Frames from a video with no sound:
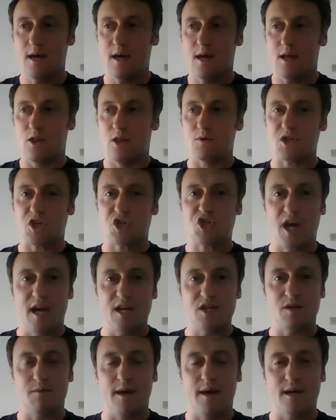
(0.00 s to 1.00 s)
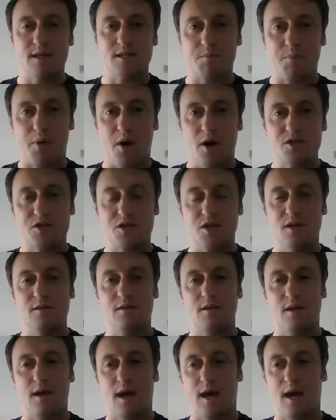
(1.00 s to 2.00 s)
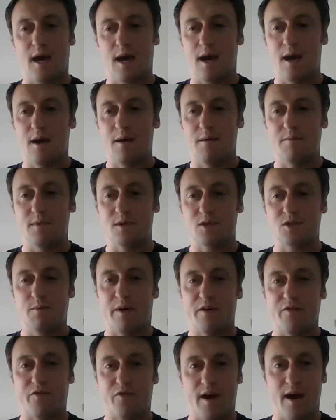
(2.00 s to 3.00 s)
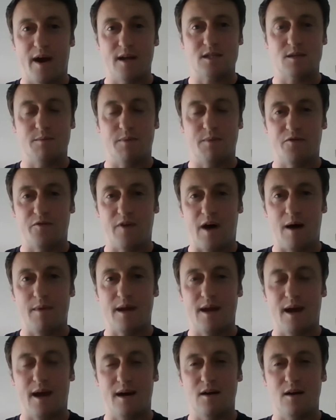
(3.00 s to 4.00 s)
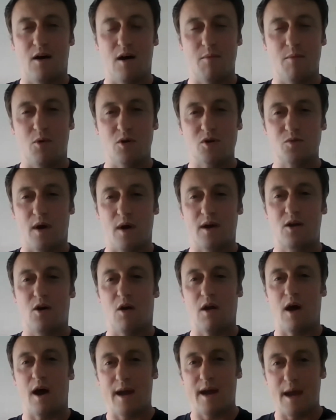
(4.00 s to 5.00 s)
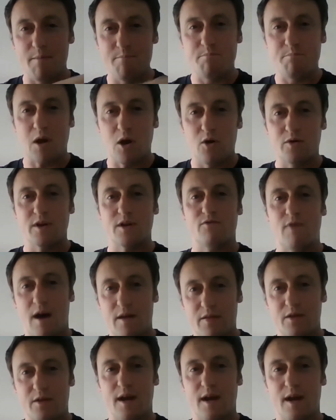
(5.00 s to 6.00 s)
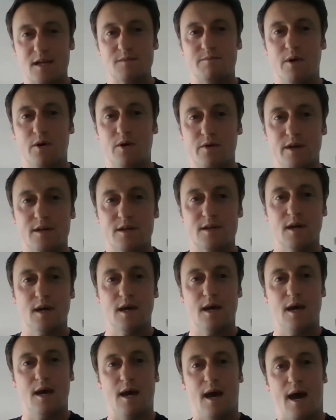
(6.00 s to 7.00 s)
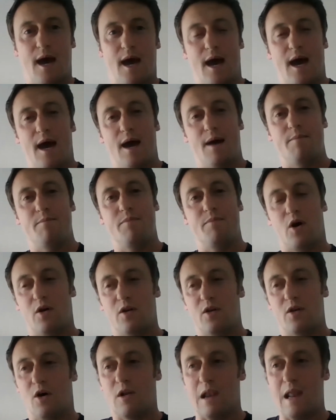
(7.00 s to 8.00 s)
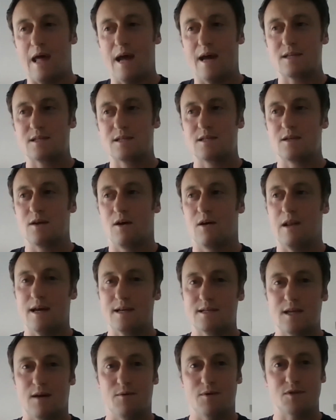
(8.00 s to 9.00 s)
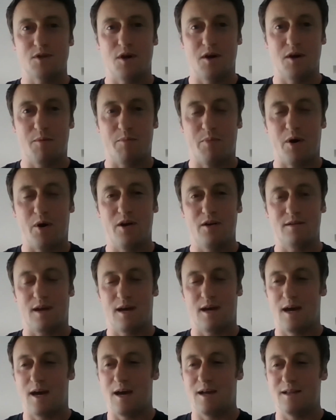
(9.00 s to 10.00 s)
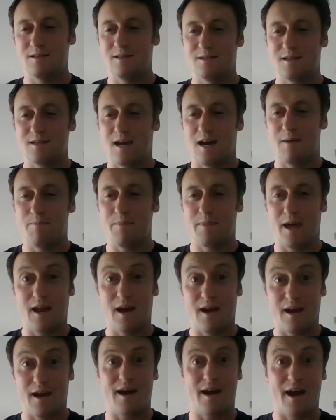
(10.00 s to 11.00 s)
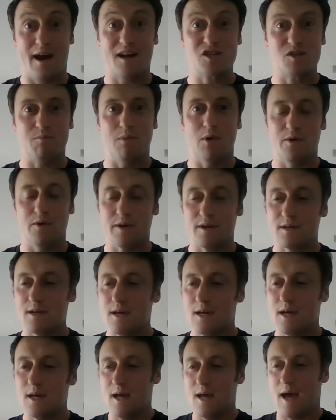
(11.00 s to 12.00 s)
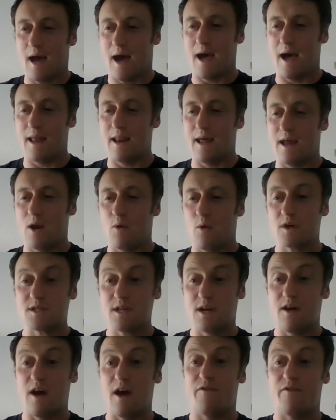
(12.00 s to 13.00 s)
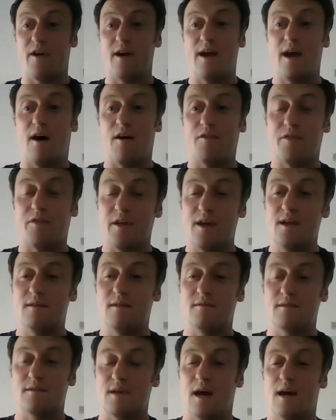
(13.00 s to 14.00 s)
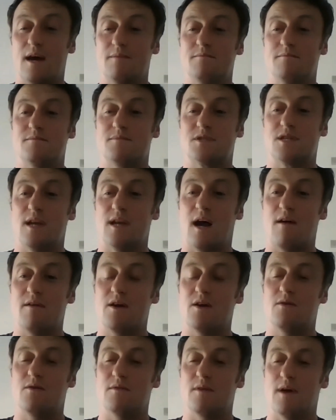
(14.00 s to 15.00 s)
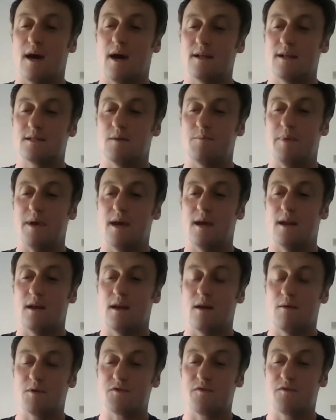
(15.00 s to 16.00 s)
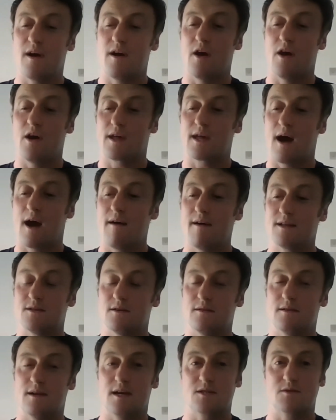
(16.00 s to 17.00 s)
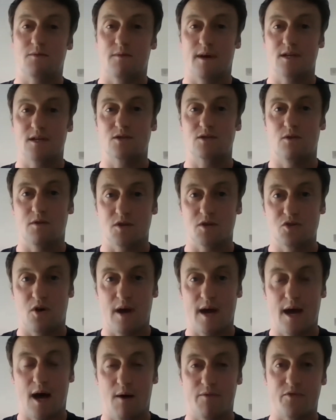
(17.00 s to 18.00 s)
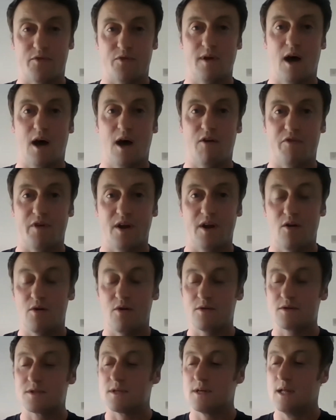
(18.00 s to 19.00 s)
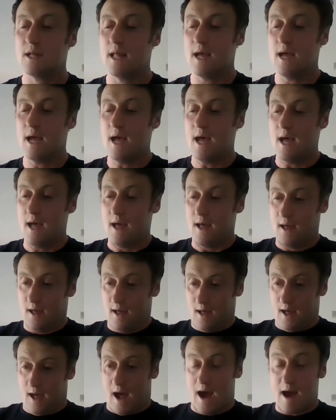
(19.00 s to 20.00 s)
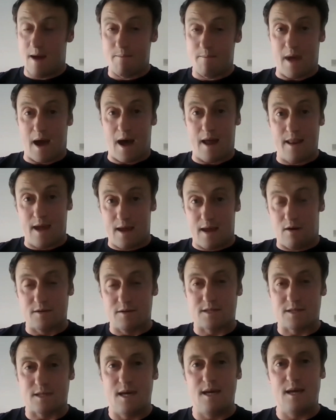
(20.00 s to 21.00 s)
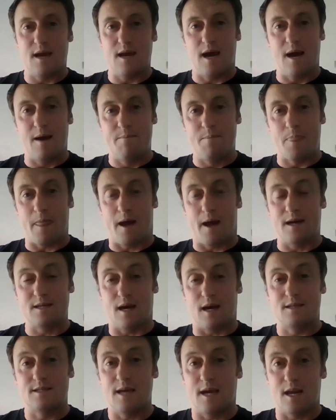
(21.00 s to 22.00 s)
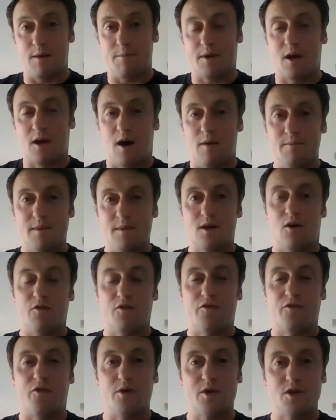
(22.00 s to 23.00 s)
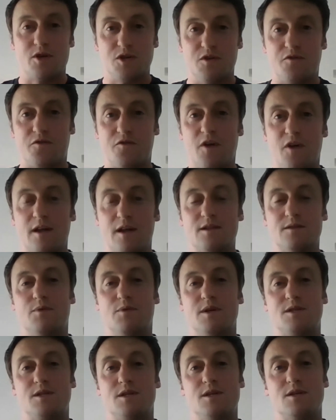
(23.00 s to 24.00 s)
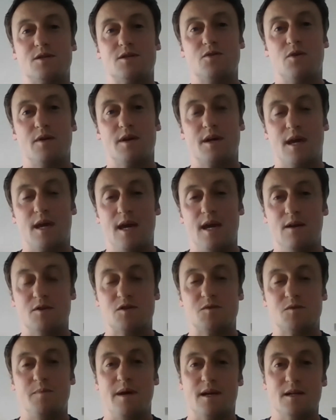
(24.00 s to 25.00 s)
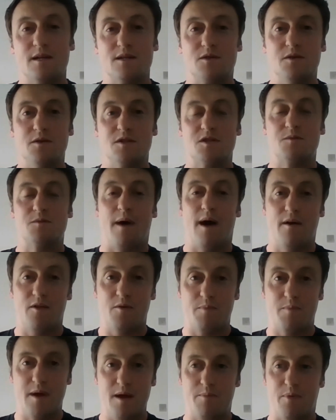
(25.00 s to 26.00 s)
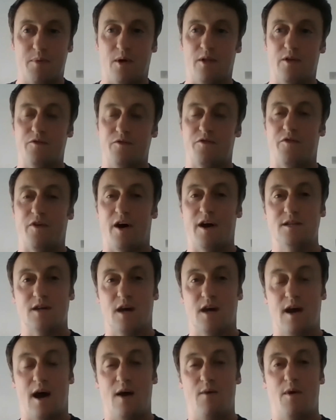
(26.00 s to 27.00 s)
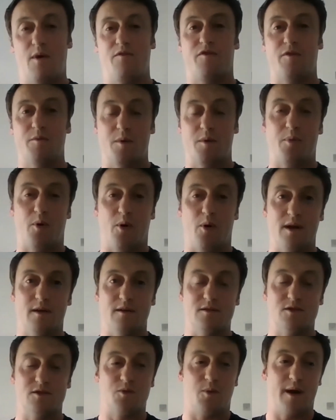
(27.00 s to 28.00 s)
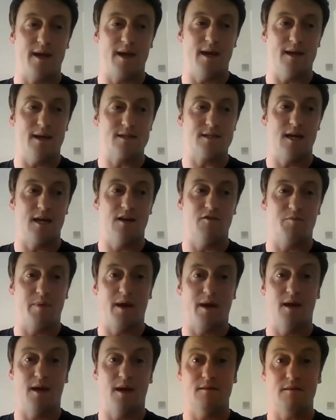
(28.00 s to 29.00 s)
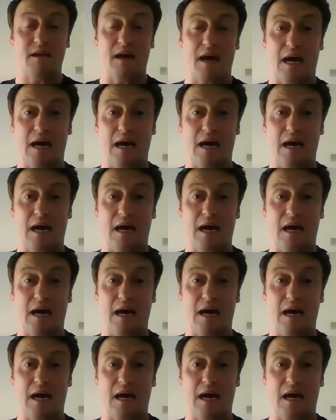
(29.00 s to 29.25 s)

there was a change in me as a person, to my friends, to my family. I almost, what I call it, I imploded rather than exploded, unless I was out and about, and then I exploded. And it wasn't a very healthy scenario to be in, and I was very out of character, and that's when I sort of sought help through Help for Heroes. And then obviously I set up a company called Fortitude Front, which is sort of keynote speaking to inspire other people and find I went from a point in 2018 of being